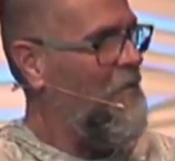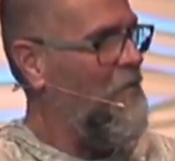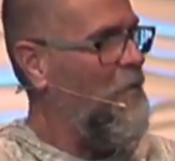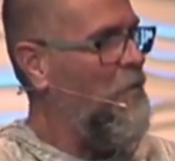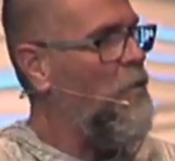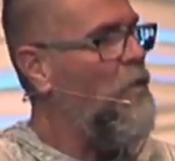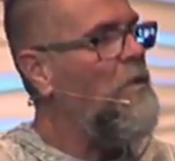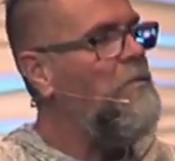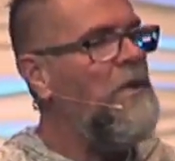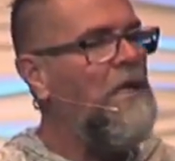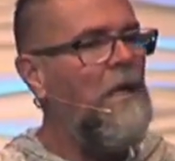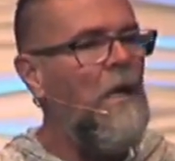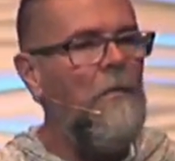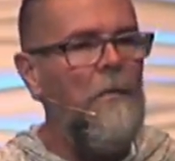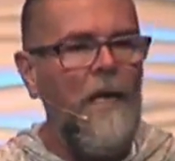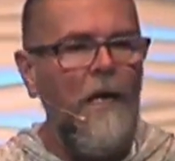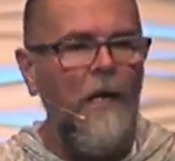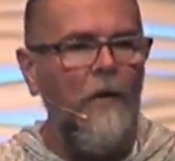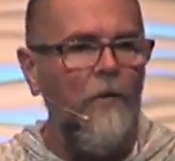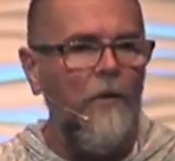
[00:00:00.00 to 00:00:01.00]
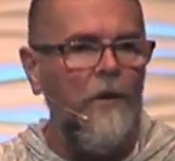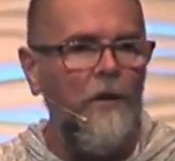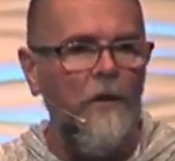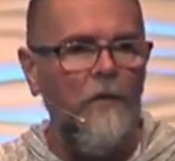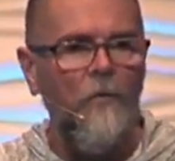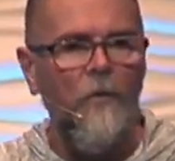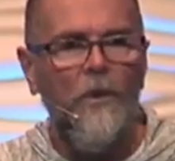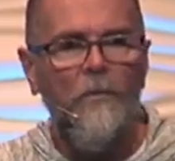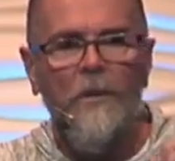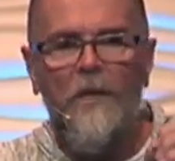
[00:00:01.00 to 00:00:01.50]
When we become
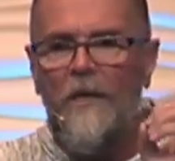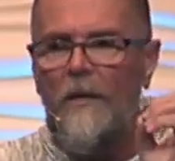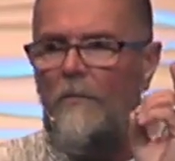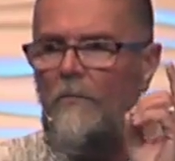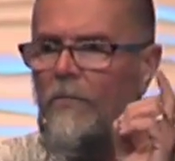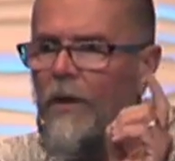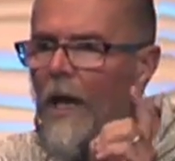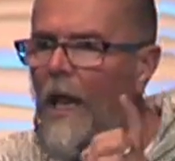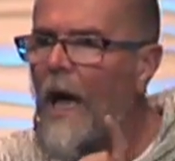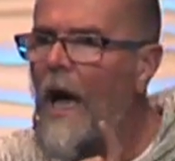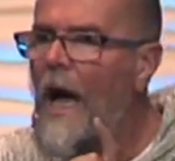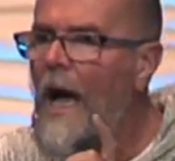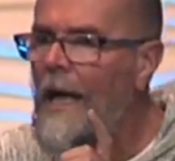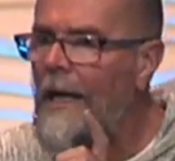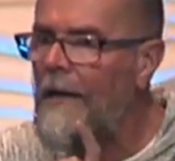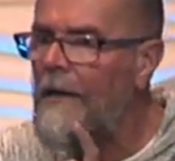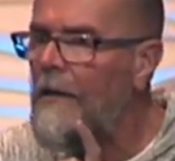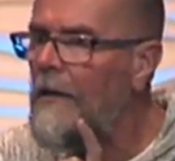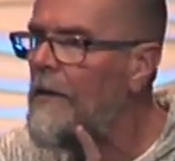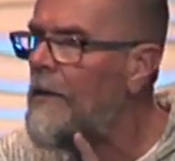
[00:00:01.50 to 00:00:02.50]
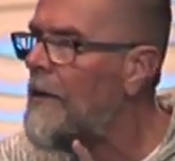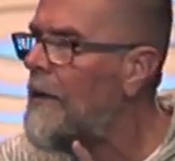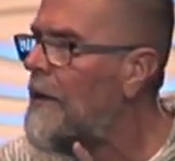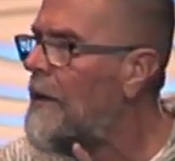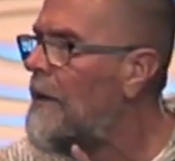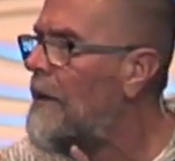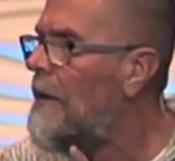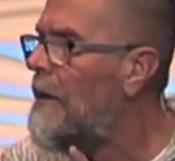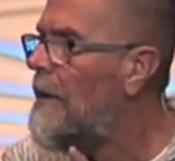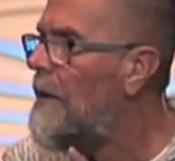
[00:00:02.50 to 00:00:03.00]
arrogant, we become blind
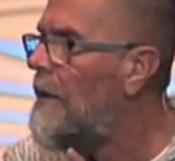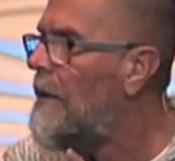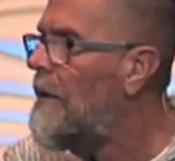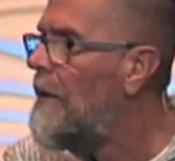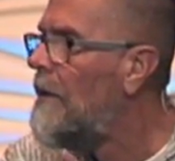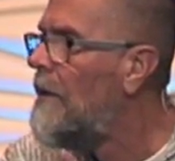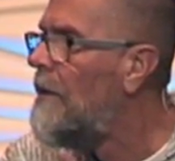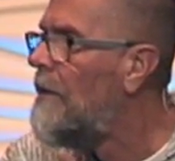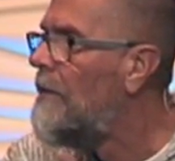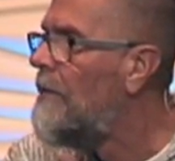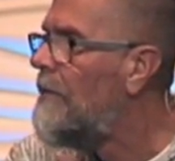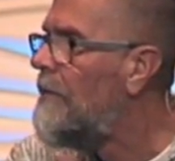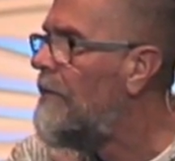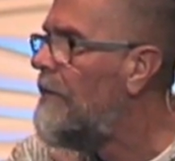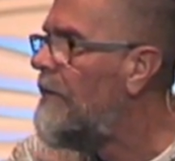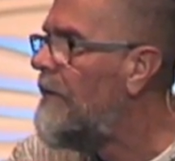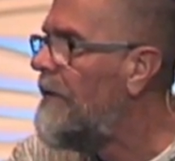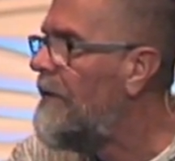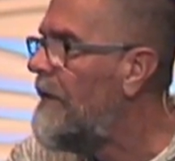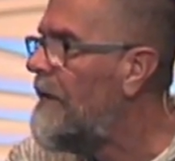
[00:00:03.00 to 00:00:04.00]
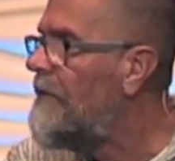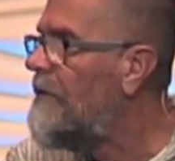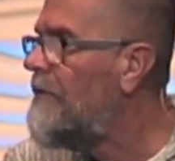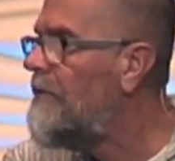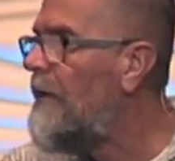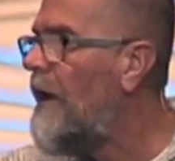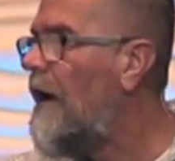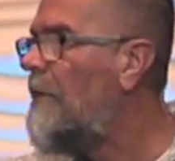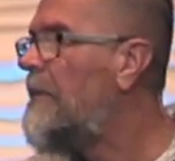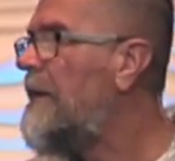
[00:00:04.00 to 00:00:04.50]
to the things
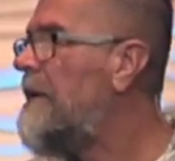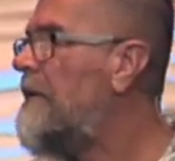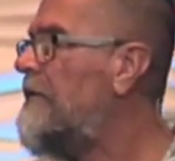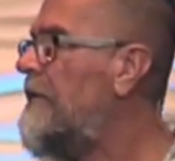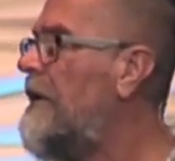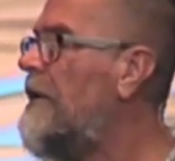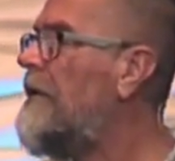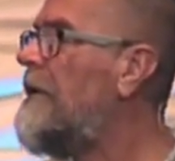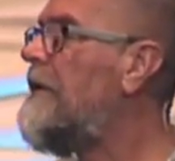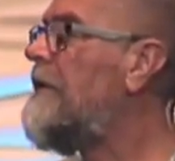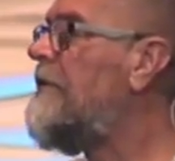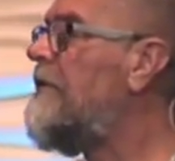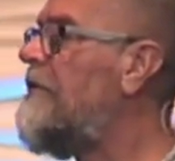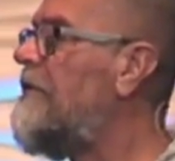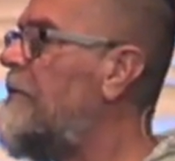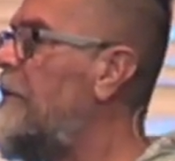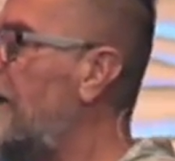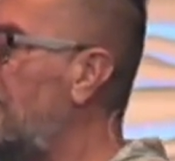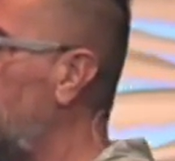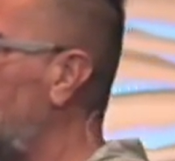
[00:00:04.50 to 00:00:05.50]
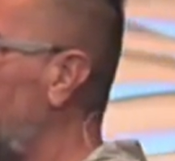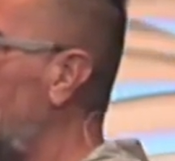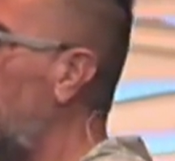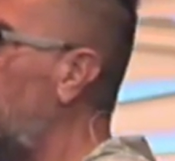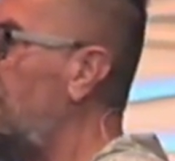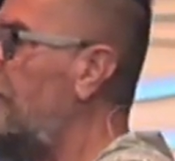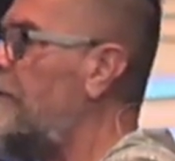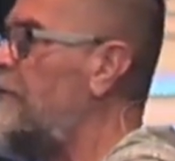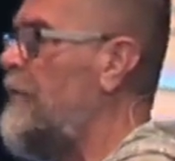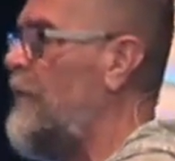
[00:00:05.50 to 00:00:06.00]
of God because arrogance is about
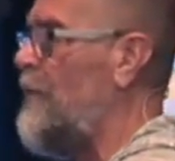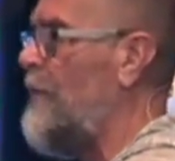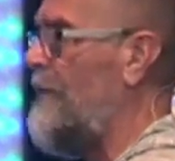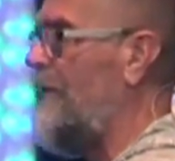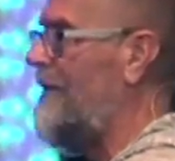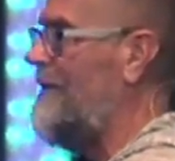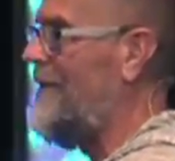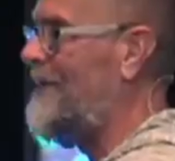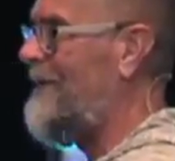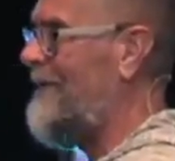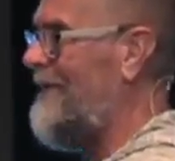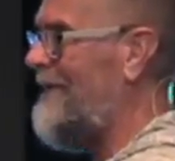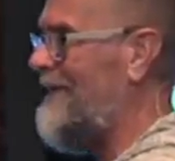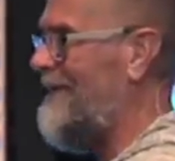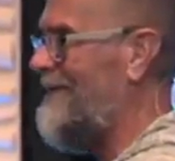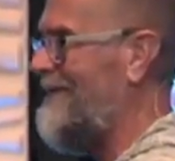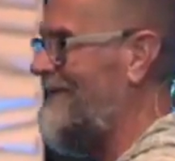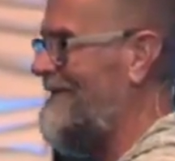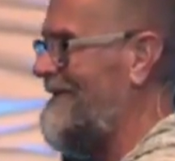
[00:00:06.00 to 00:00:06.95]
self importance.